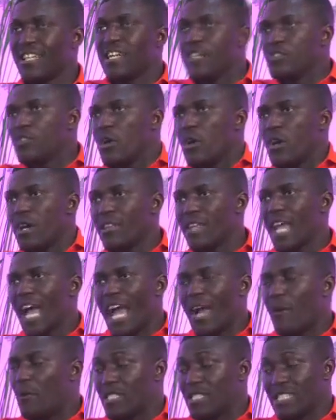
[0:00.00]
So
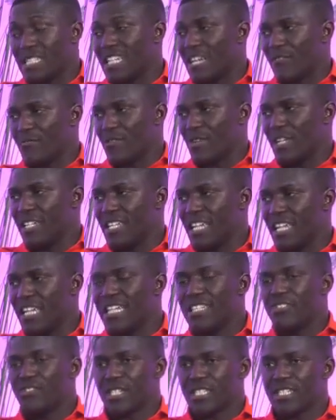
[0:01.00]
I wasn't afraid,
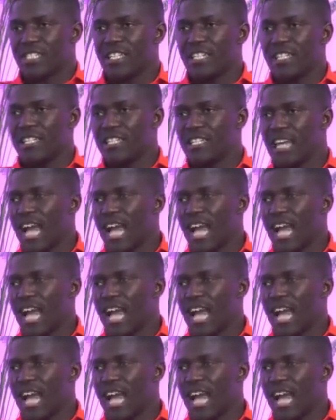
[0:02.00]
interestingly.